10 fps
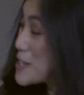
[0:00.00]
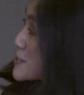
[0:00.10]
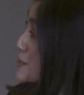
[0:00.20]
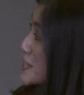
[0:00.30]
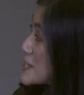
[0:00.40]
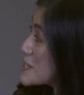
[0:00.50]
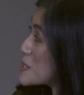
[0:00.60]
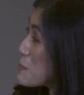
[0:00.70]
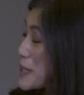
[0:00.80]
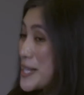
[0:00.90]
So this is
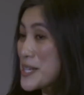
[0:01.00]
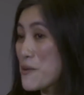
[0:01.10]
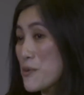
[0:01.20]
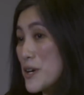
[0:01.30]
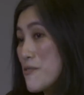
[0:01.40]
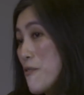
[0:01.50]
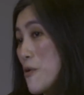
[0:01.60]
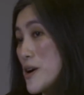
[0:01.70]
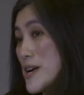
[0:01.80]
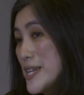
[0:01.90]
the place I work
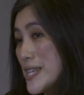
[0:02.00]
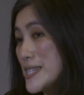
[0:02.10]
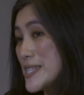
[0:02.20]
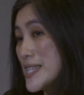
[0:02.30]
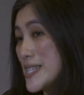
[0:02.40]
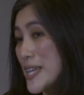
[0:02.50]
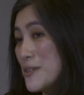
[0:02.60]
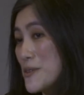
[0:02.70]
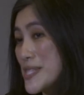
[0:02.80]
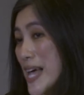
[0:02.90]
for. This is the St.
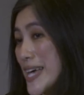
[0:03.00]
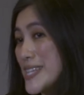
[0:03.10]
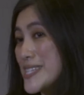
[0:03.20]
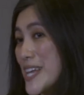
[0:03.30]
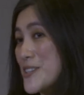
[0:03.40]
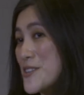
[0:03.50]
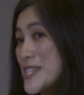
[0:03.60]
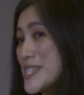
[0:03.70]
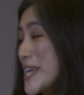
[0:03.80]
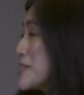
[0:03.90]
Louis Science Center in
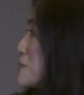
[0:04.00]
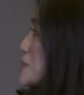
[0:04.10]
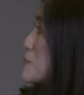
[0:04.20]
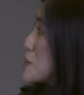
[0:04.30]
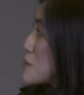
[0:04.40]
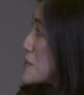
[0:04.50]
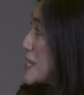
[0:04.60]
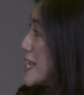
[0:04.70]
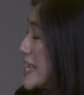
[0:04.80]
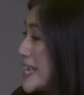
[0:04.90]
St. Louis,
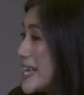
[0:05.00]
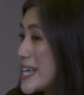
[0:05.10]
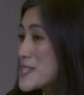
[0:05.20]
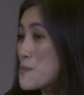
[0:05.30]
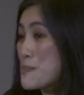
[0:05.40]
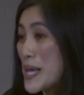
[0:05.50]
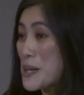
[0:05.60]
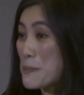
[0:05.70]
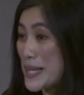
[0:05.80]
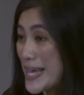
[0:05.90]
Missouri. It's a
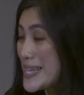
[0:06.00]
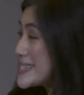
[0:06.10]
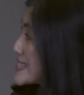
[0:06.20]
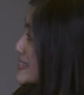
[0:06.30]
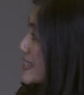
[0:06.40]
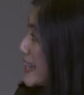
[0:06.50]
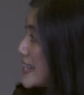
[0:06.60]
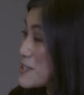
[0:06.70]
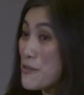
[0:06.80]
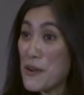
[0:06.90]
big place.
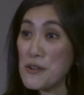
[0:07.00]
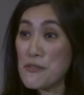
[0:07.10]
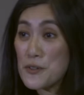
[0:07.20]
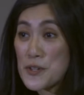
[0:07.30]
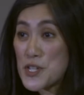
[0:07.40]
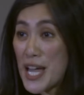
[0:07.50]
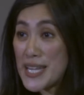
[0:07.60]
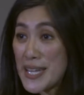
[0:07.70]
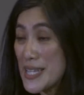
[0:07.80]
It's very photogenic,